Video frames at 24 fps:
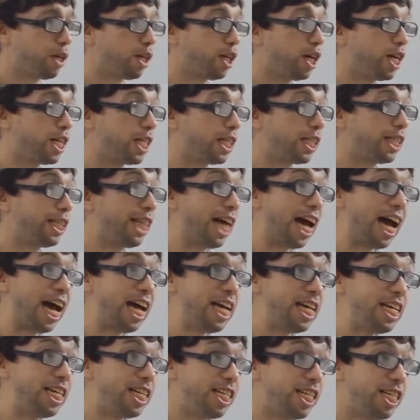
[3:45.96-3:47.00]
because
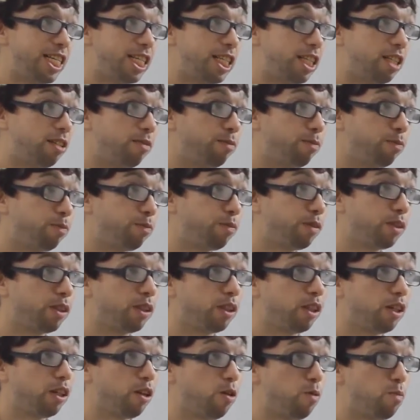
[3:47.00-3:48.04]
that is
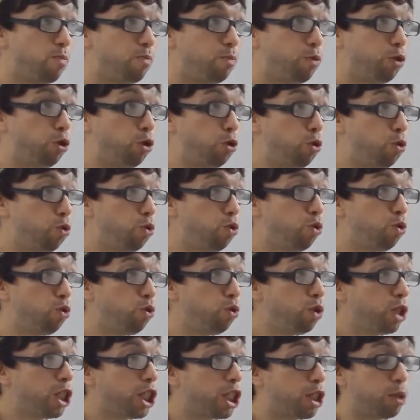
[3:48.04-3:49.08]

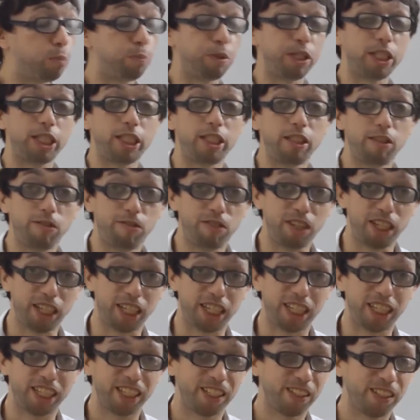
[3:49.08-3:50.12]
too
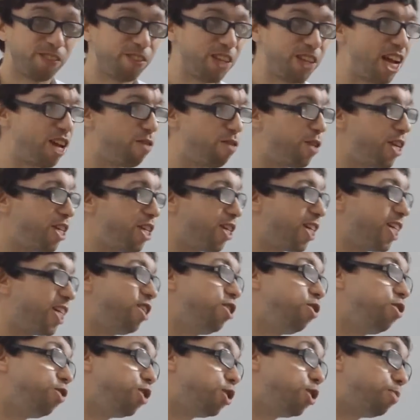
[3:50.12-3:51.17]
specific. And when
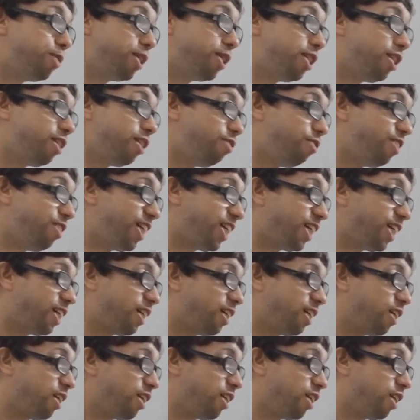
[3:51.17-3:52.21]
you're too specific,
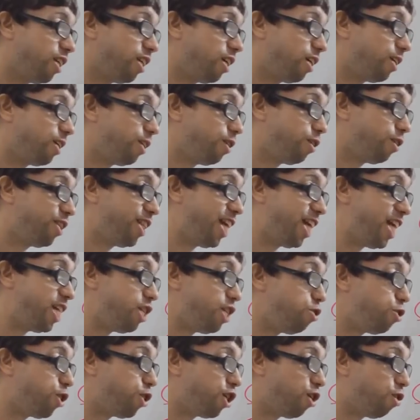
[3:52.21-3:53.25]

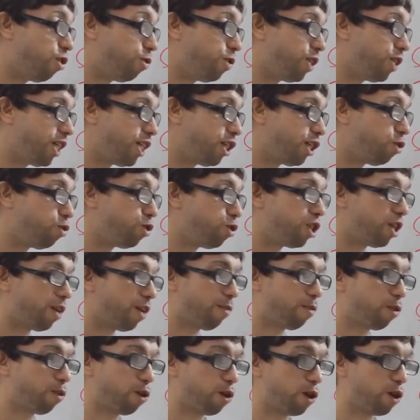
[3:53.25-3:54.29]
then you can only use
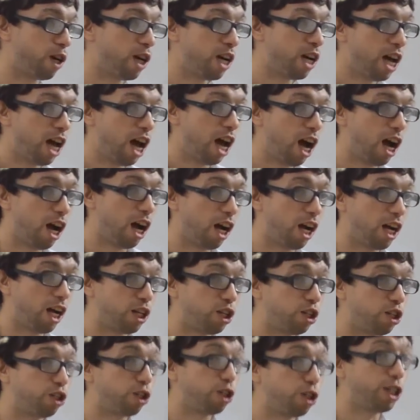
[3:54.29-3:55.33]
it for
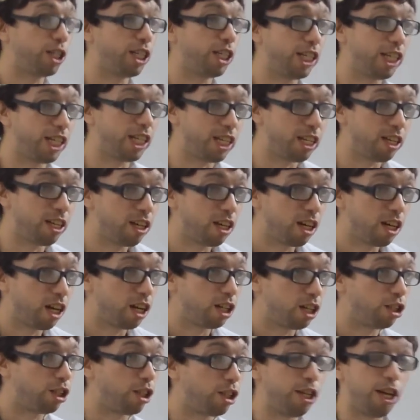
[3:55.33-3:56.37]
a certain
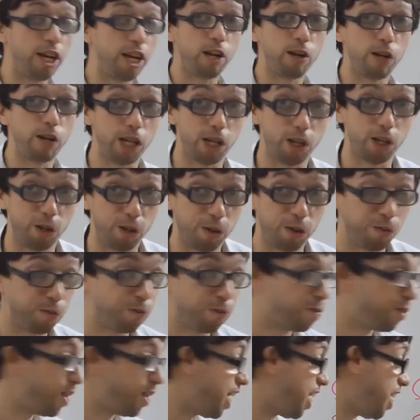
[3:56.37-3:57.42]
scenario.
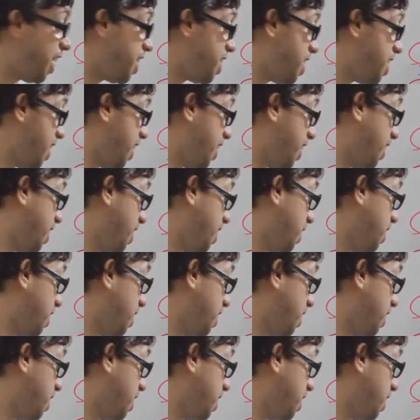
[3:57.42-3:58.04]
And